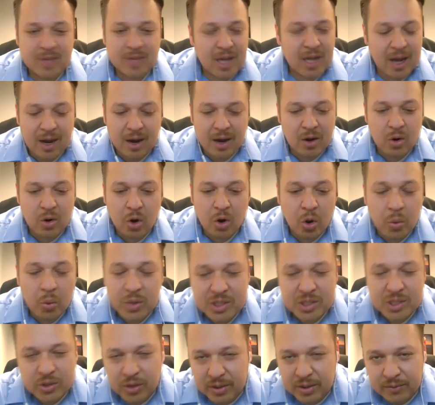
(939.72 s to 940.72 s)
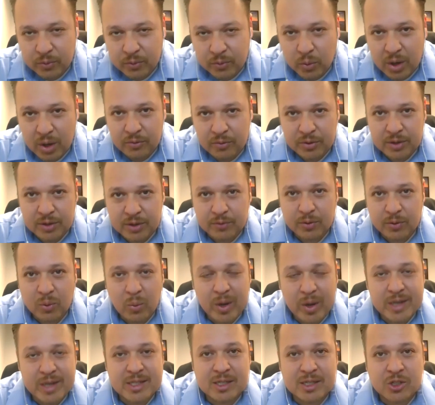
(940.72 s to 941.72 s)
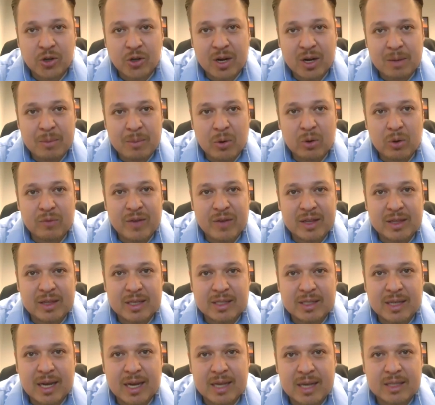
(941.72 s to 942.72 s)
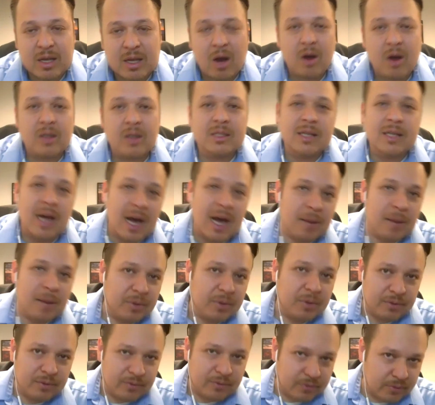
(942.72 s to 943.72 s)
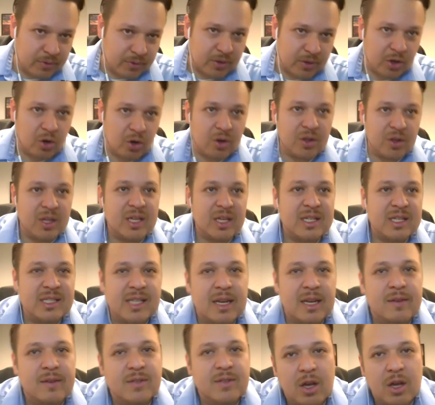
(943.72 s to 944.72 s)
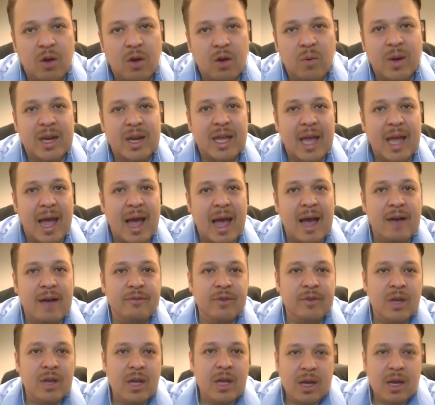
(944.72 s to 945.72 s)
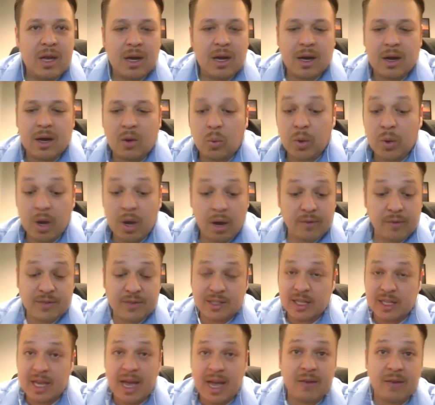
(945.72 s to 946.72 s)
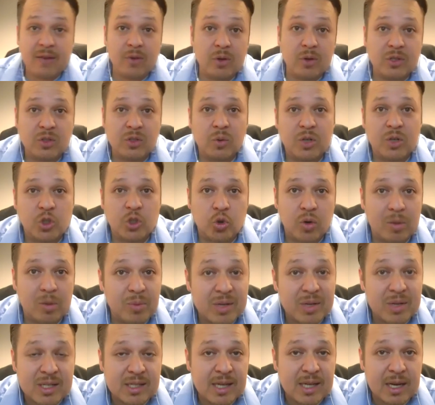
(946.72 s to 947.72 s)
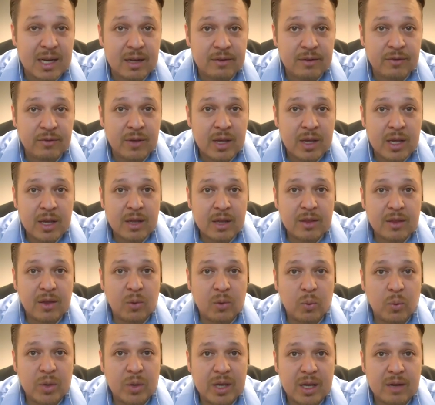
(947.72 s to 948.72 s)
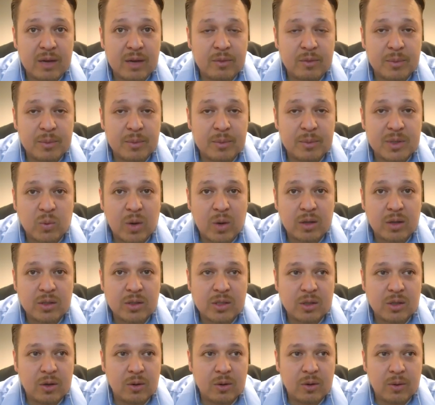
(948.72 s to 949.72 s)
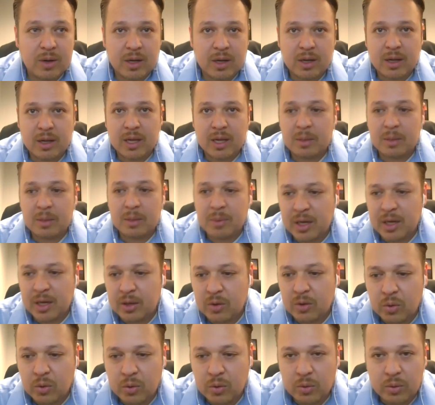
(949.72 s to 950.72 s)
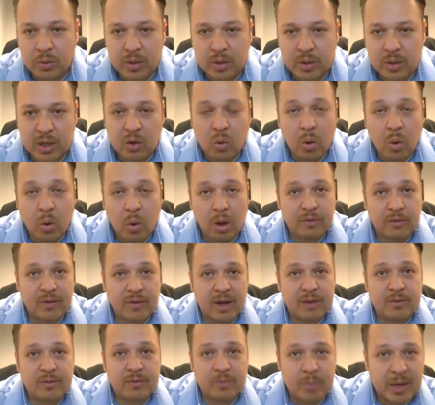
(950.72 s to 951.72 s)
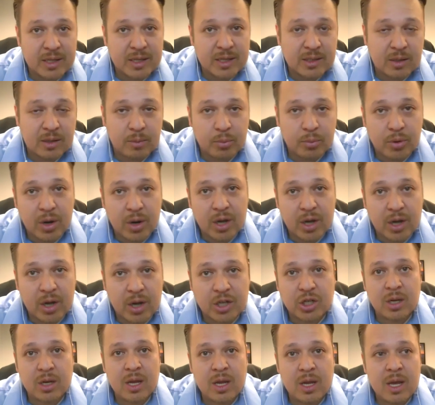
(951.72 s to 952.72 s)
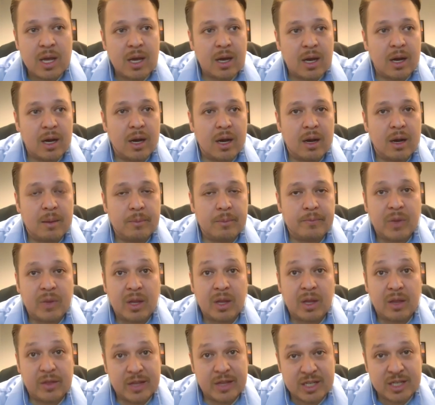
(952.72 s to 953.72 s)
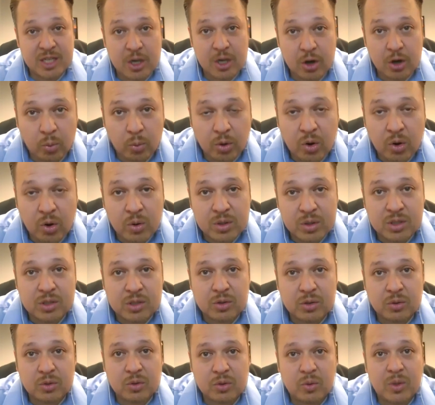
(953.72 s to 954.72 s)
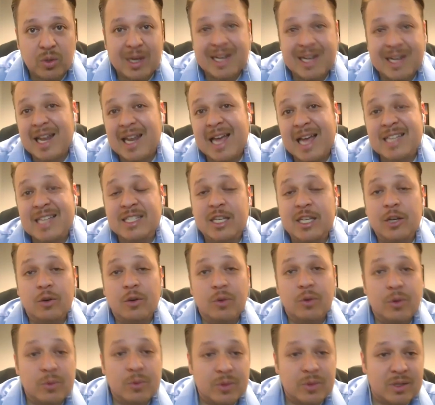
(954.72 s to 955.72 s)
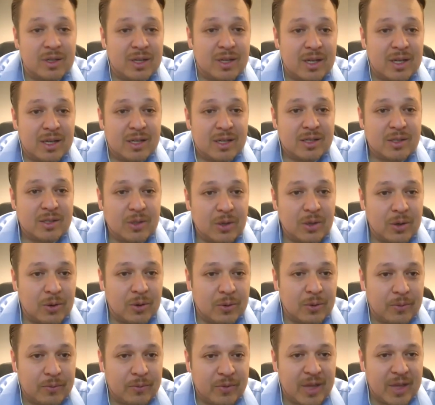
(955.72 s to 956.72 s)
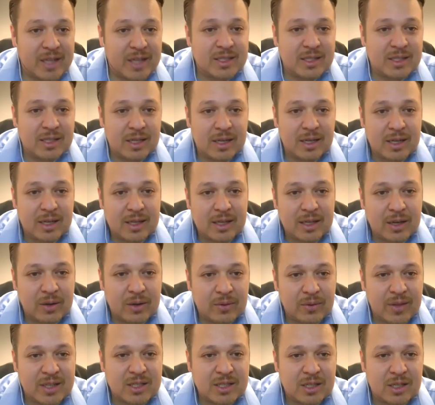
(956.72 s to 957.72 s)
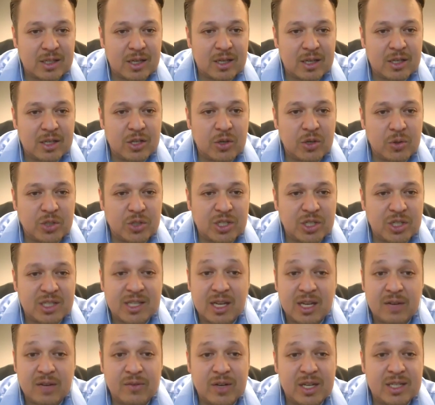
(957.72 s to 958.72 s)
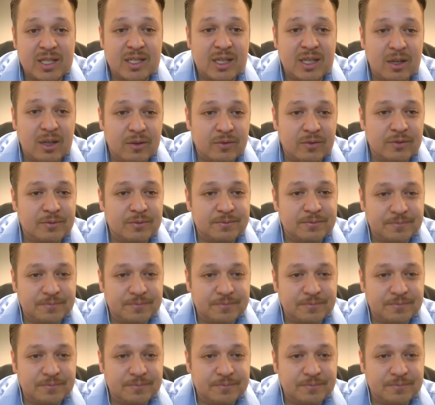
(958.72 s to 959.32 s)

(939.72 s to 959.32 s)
I always think of, of different ways to try to motivate these guys on top of their, the incentives they already have. Uh, we obviously have also a trip incentive that we give them as well. So uh, anybody who can qualify based on production, um, this year we're going to do an Alaskan cruise. So that's, uh, you know, that's a, a huge incentive in itself.